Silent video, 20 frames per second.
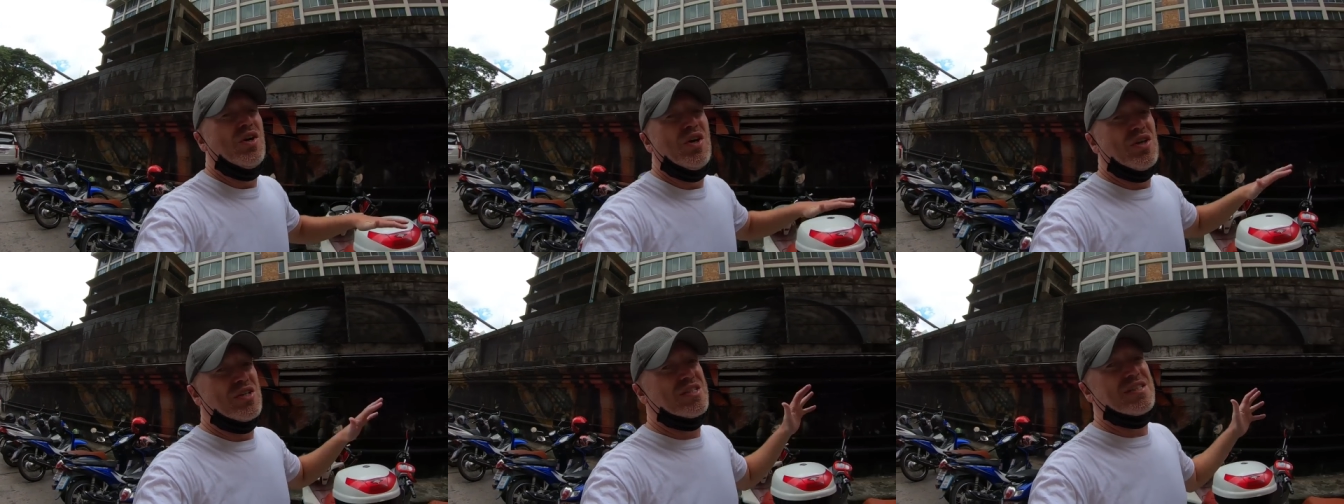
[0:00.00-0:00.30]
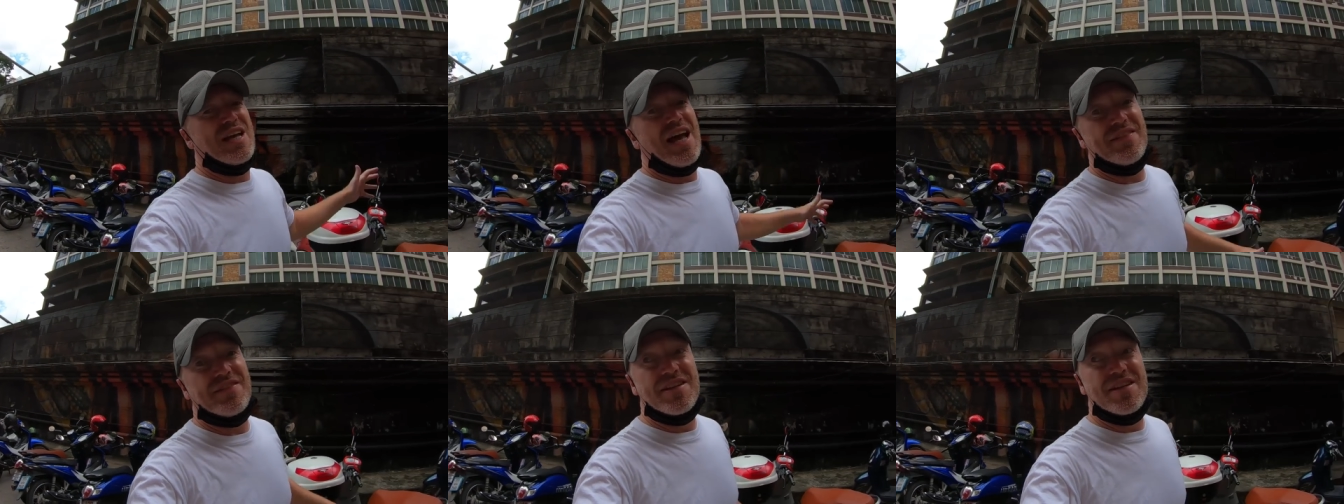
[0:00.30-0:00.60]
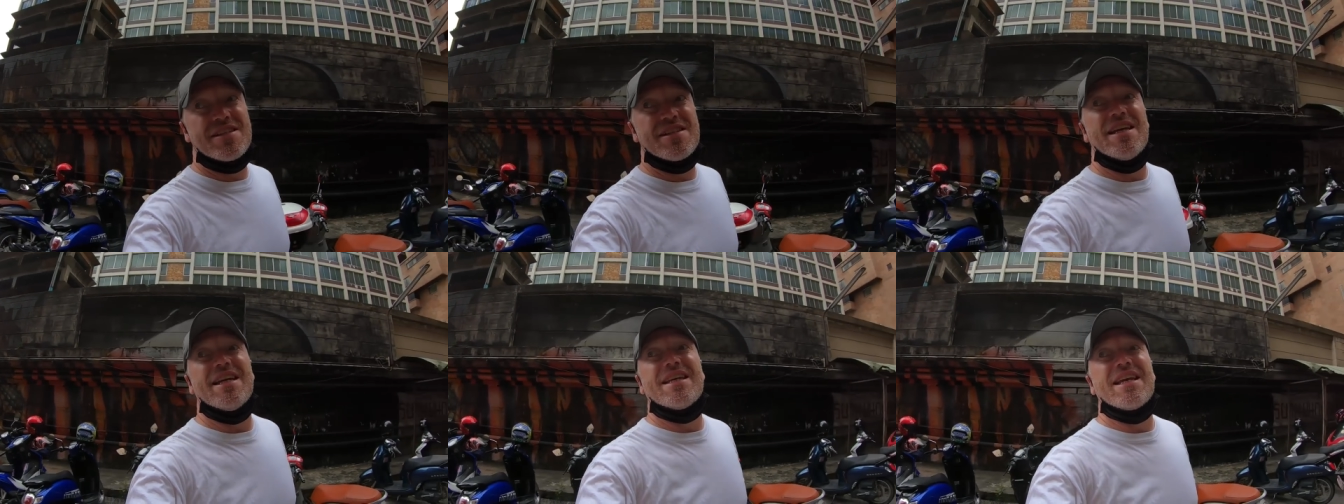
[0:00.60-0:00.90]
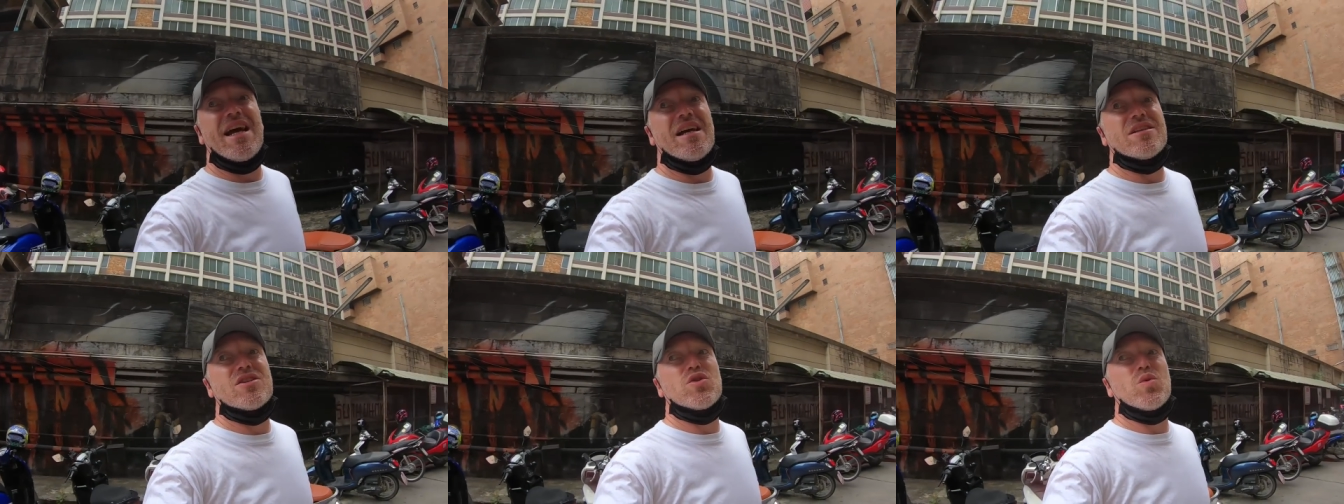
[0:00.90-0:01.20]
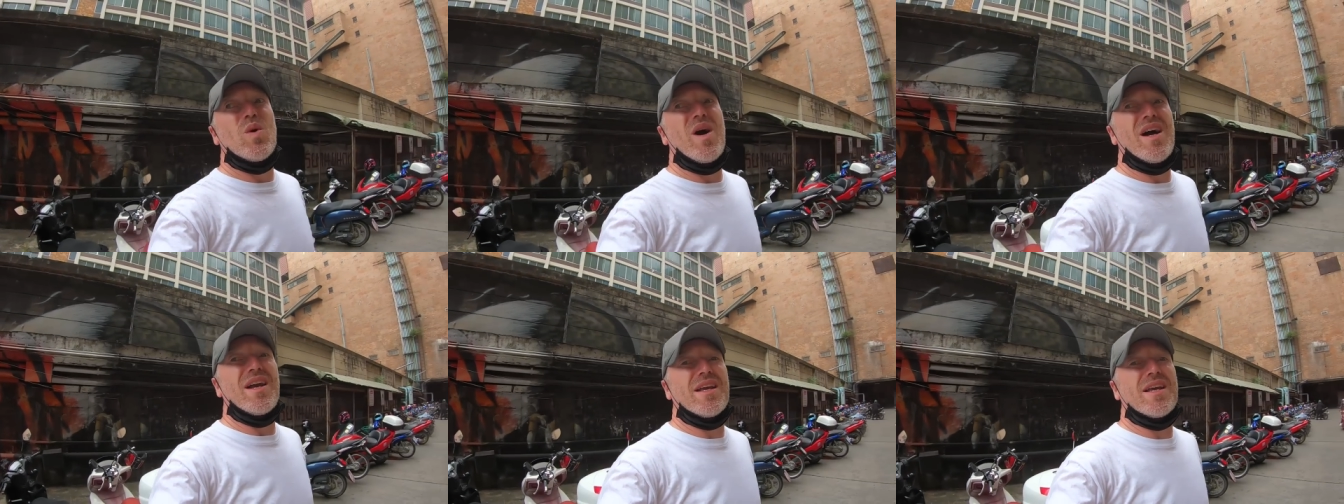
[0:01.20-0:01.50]
it's sad to see Kad
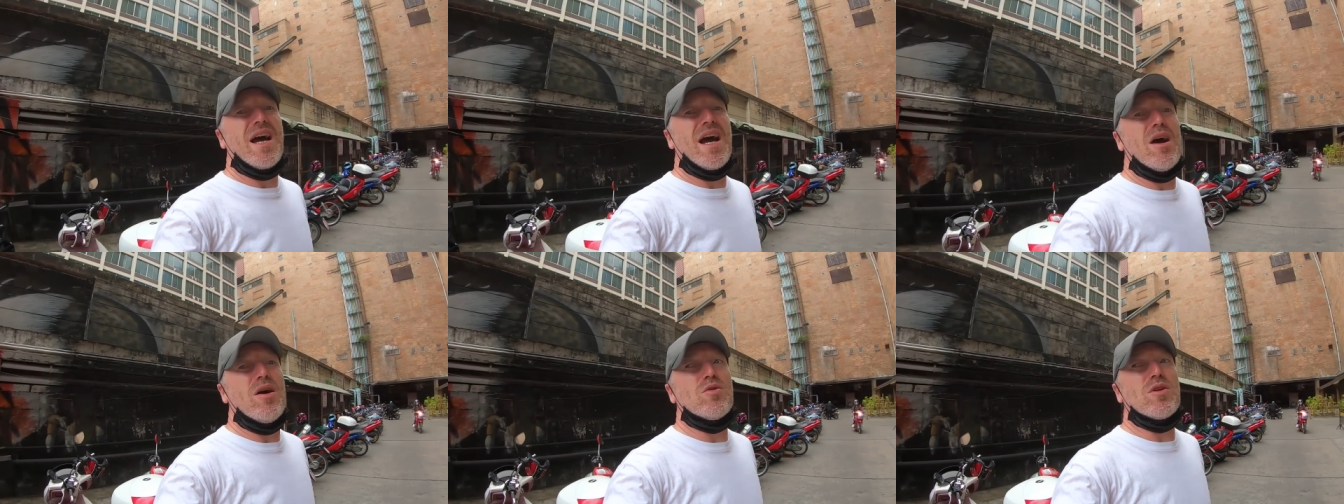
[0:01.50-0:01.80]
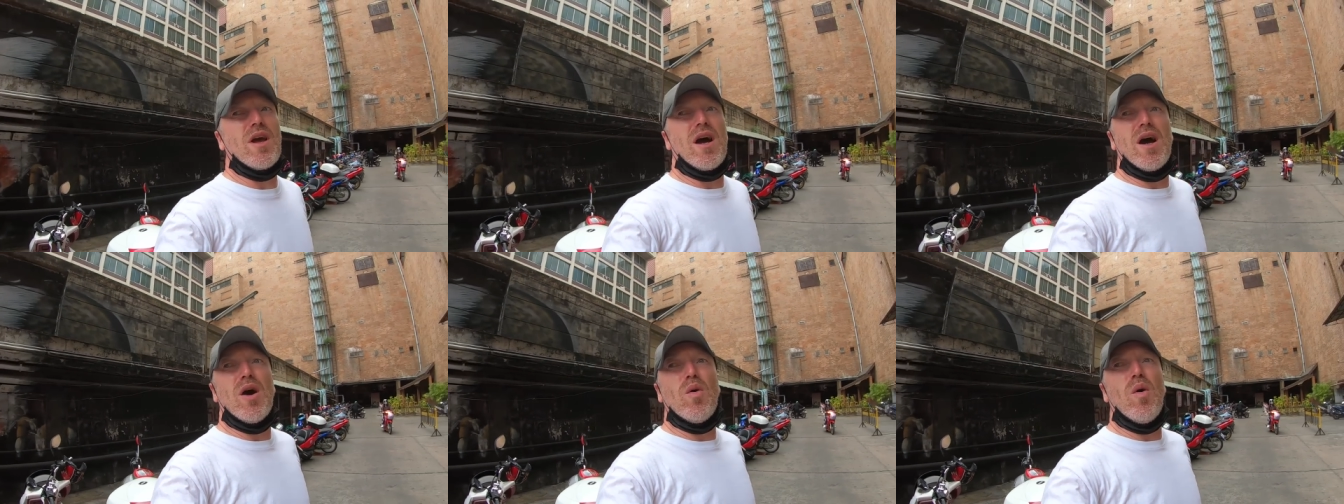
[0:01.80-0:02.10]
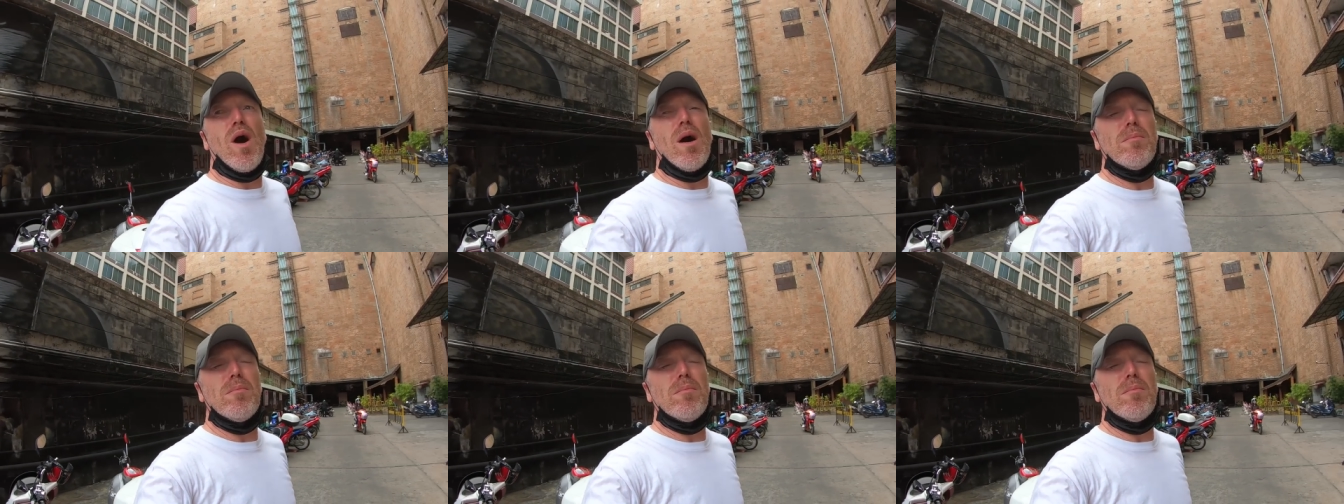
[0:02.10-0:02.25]
Suan Kaew go.